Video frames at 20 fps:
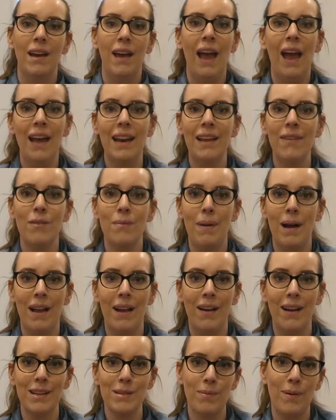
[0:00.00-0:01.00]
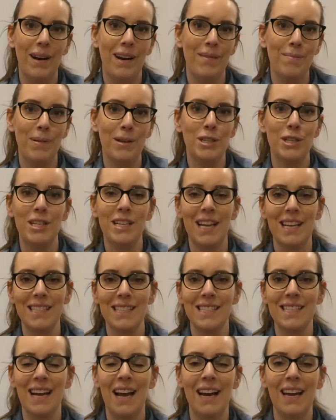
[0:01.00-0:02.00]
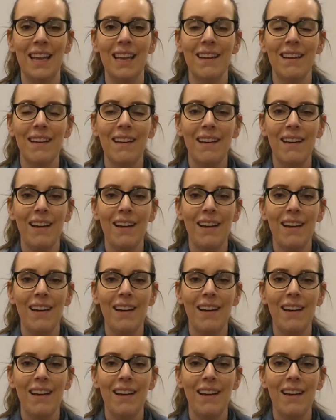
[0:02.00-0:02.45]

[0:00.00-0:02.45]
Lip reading: and even my youngest one, but she takes the tiny